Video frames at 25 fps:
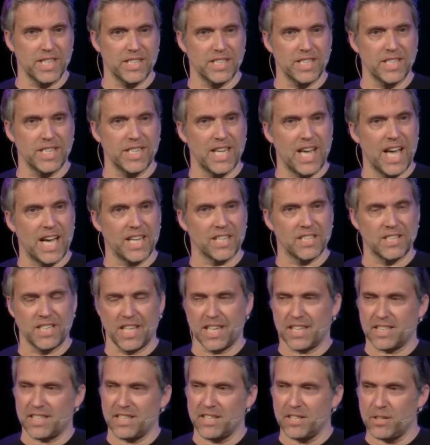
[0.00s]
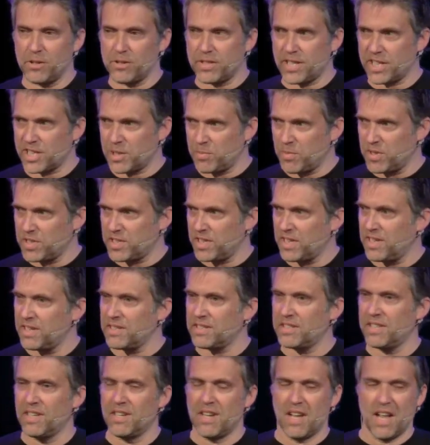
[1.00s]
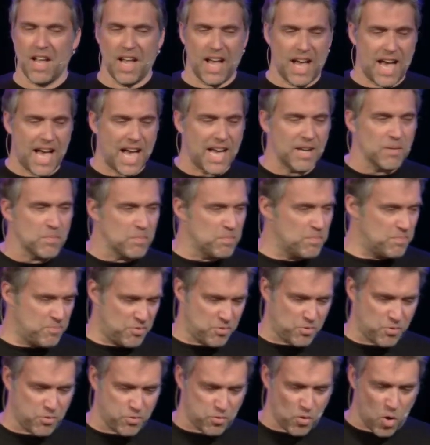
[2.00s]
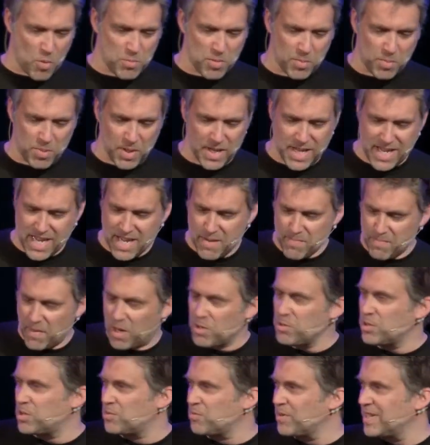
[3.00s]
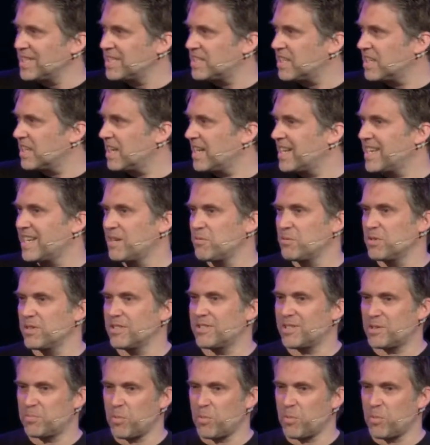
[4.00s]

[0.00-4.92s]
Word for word: is in Acts 6 in the New Testament church, and probably most recently it was